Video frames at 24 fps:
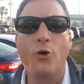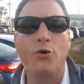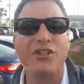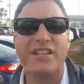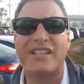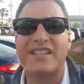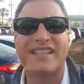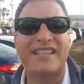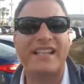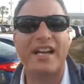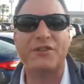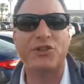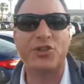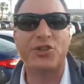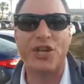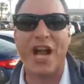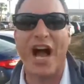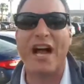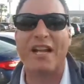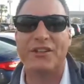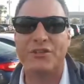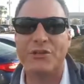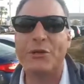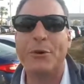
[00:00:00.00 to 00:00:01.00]
the
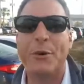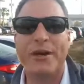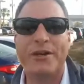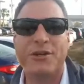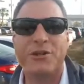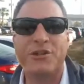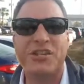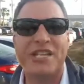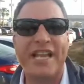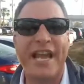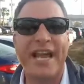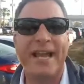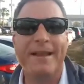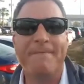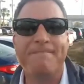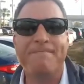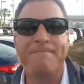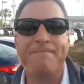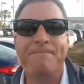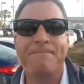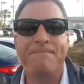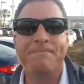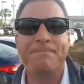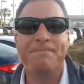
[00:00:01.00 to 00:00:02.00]
sunshine. Do you understand?
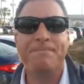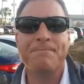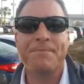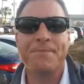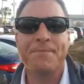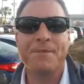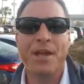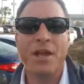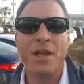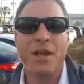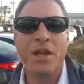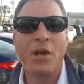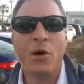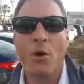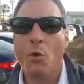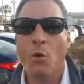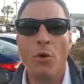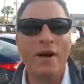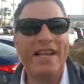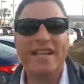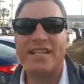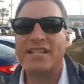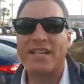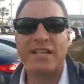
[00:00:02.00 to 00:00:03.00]

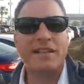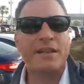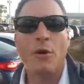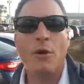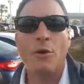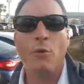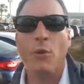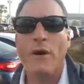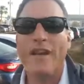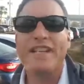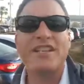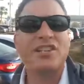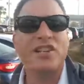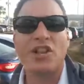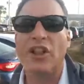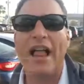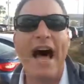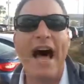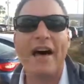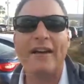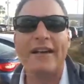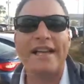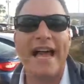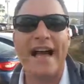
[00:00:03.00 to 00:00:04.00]
When it's
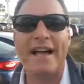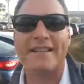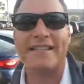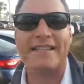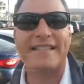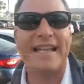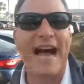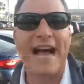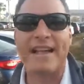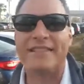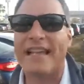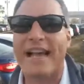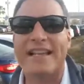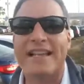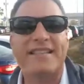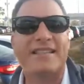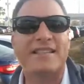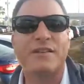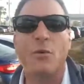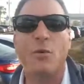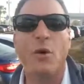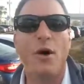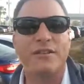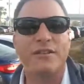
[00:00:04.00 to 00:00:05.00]
cloudy outside, that's
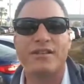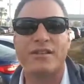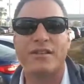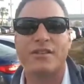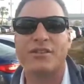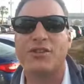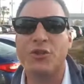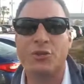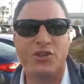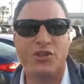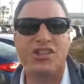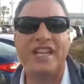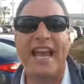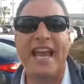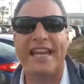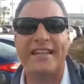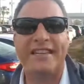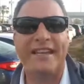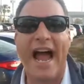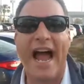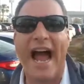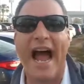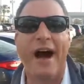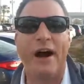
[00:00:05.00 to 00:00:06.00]
the ones you stay in
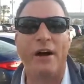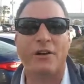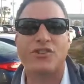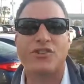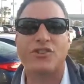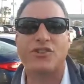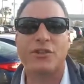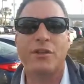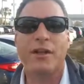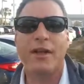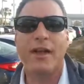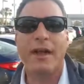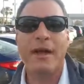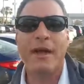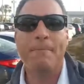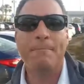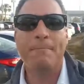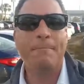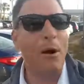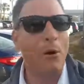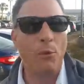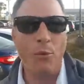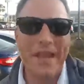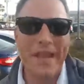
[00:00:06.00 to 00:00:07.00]
the house.
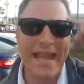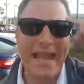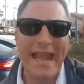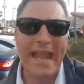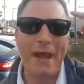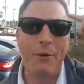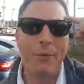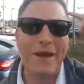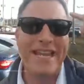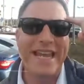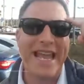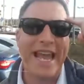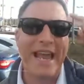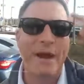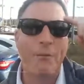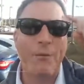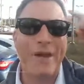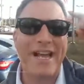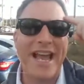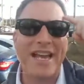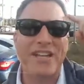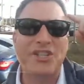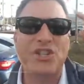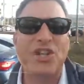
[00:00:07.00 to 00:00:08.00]
But we
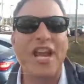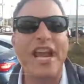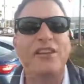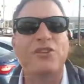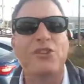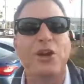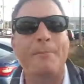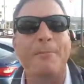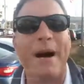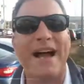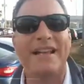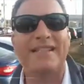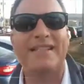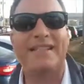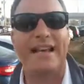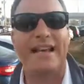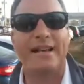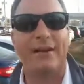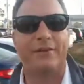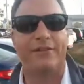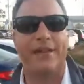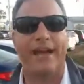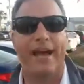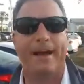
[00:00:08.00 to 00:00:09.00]
got to change our mindset
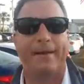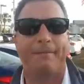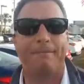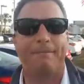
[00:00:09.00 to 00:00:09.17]
on that.